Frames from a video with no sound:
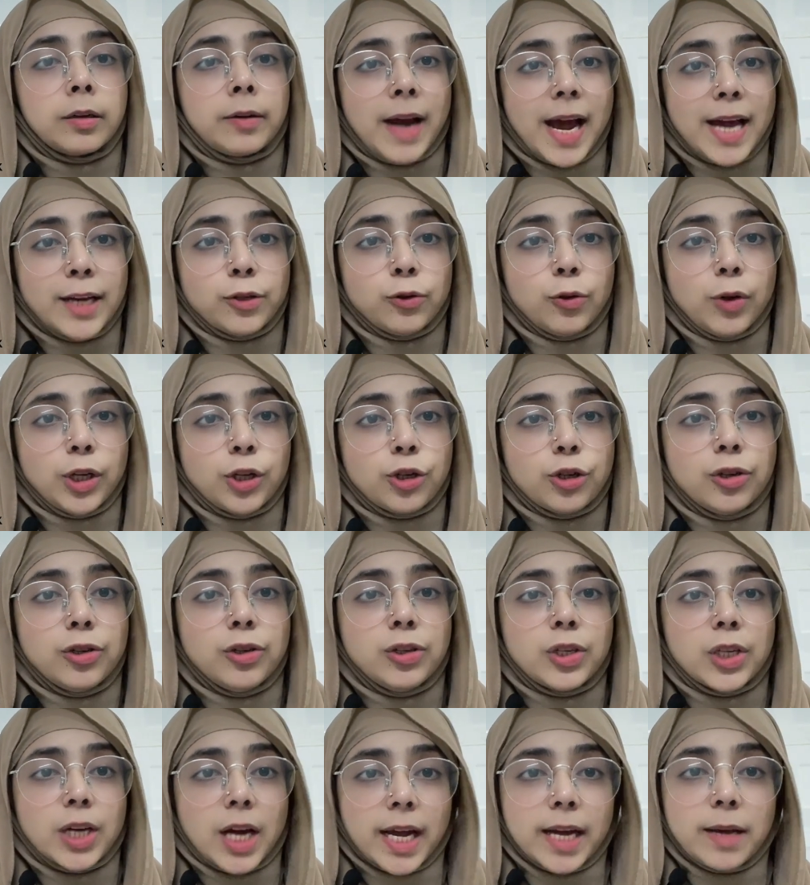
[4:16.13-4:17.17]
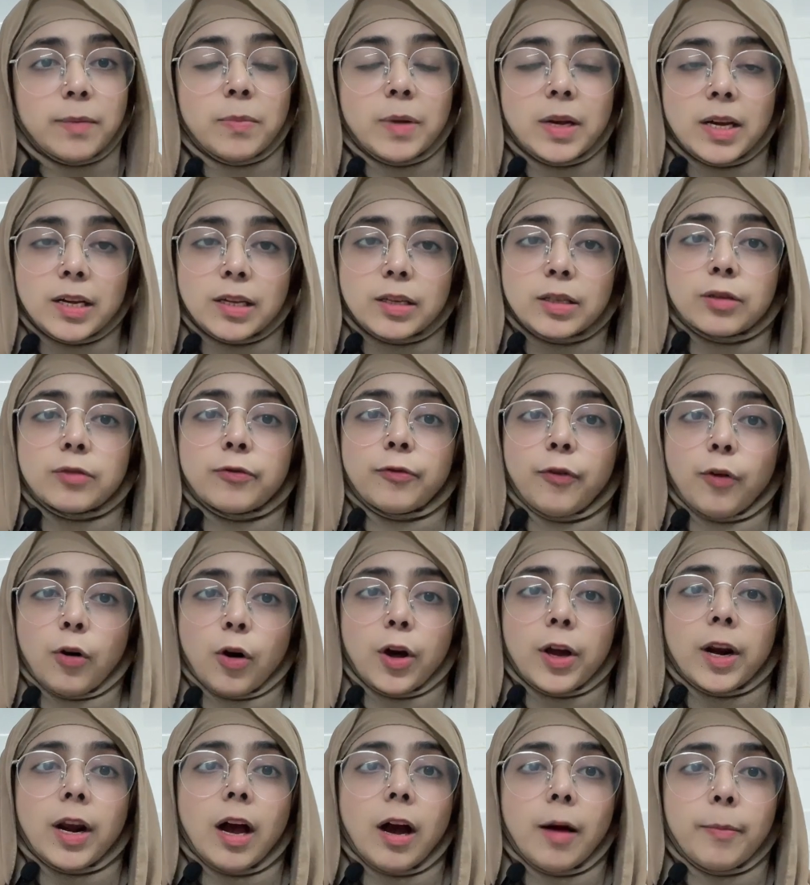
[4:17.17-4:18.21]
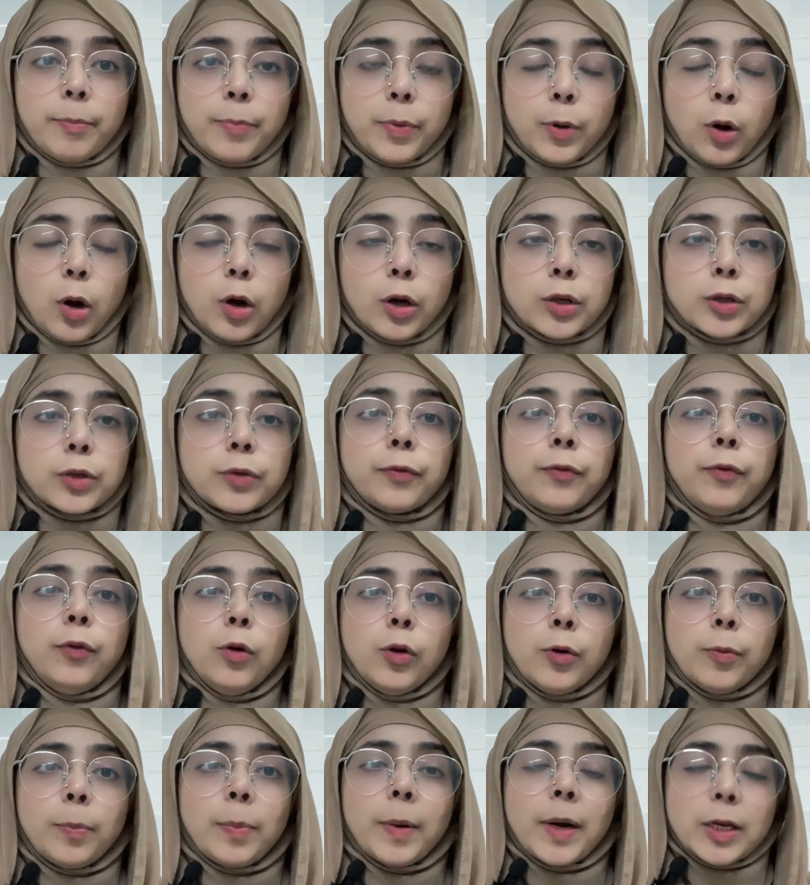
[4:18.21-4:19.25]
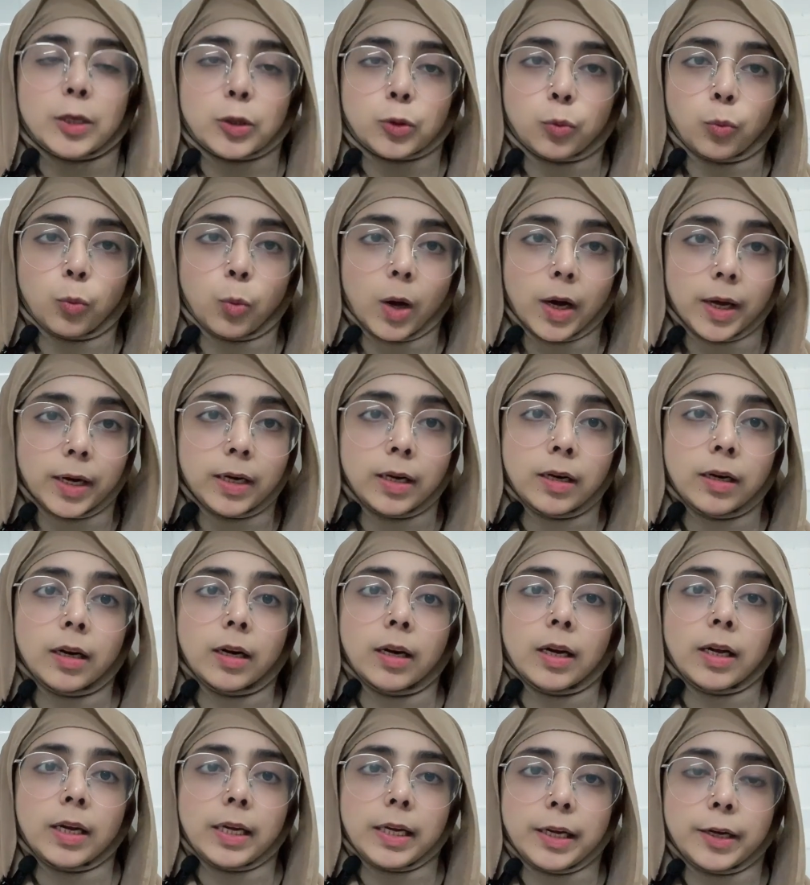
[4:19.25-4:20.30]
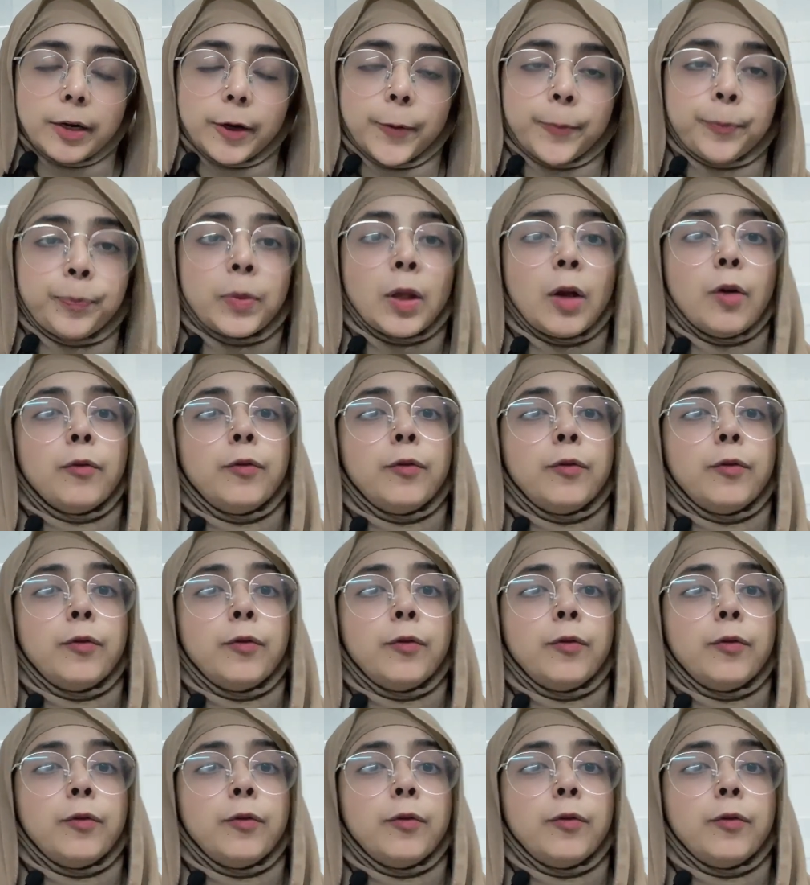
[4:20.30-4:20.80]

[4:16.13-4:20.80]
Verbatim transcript: graduation time is for approx 4+1 year.